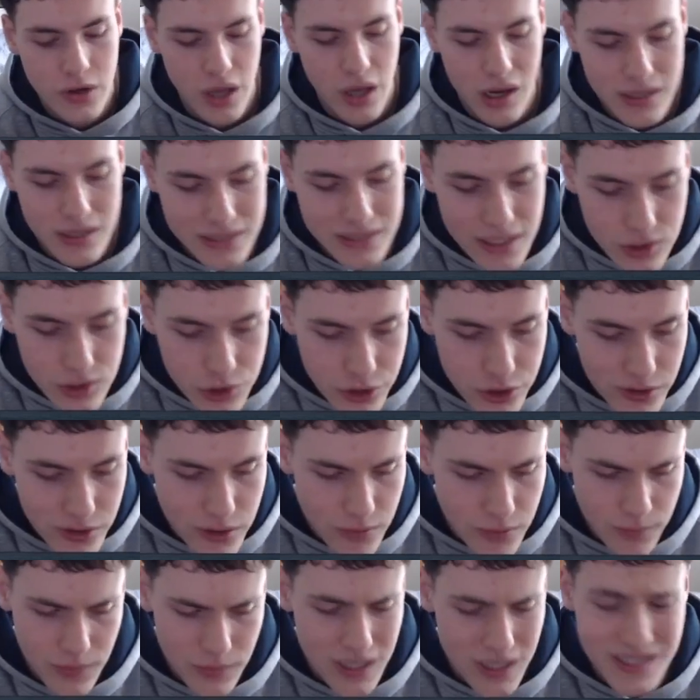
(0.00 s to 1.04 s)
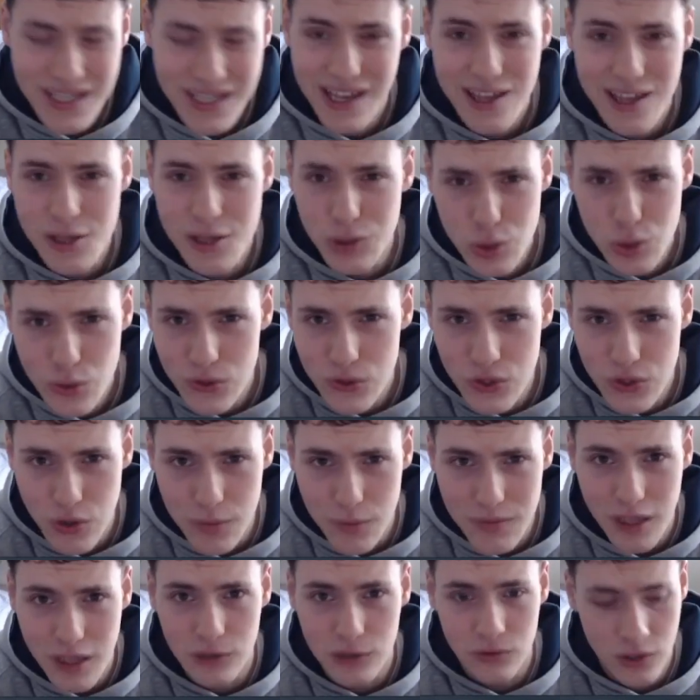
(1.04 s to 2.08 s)
And essentially, it's like a little
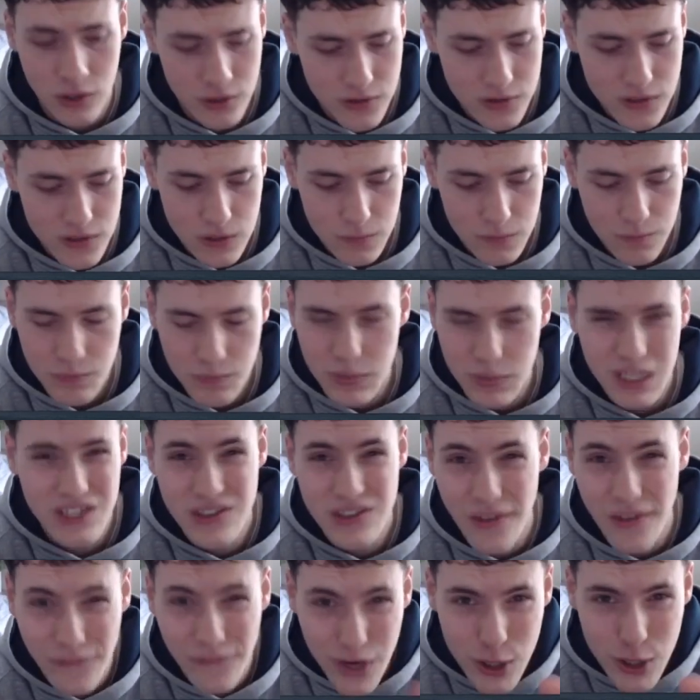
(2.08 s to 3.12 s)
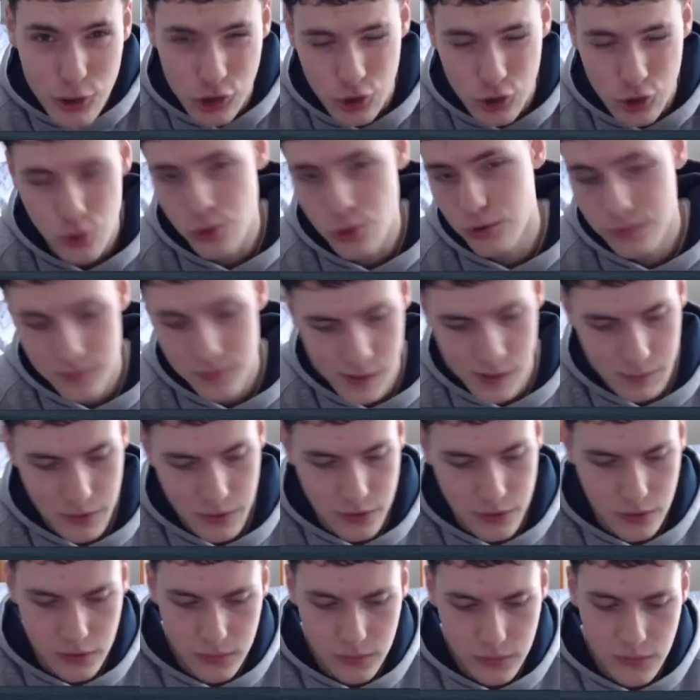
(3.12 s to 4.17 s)
script that runs, but it's very short
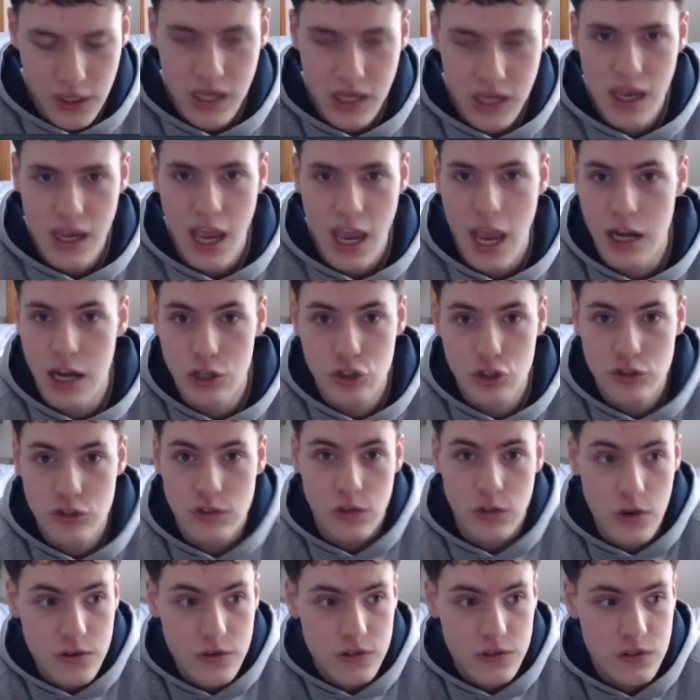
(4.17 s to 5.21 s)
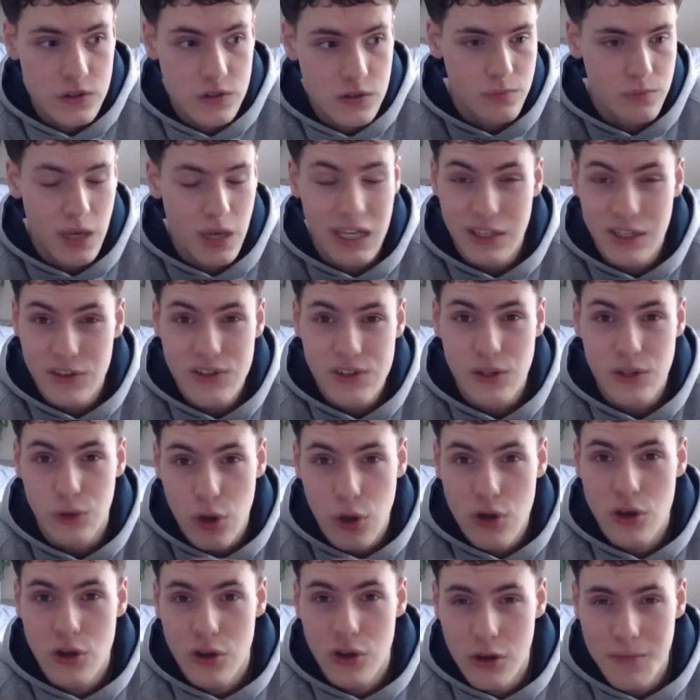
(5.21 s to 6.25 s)
typically and it just does it does a
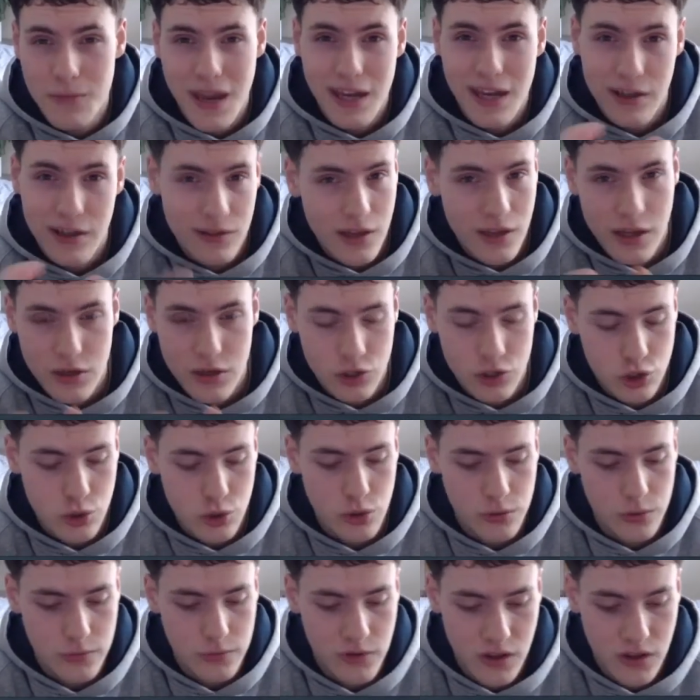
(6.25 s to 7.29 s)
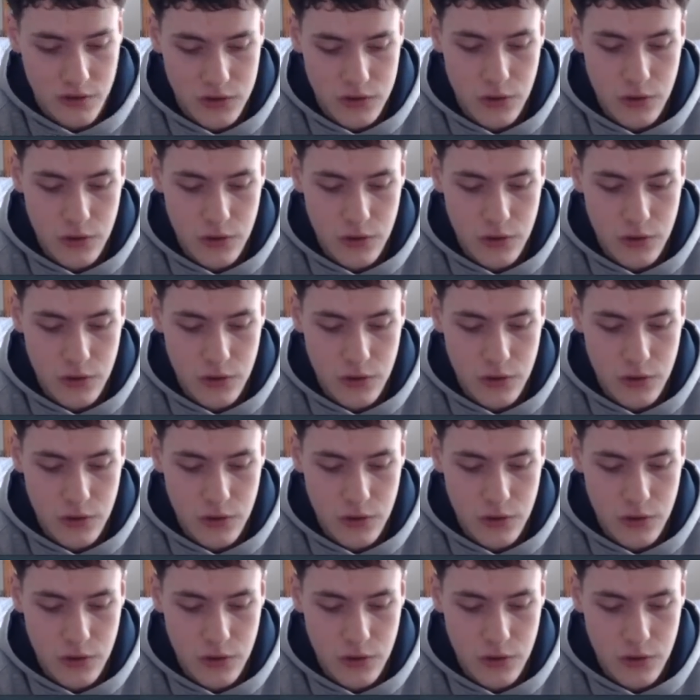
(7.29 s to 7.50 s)
longer command in like a short thing.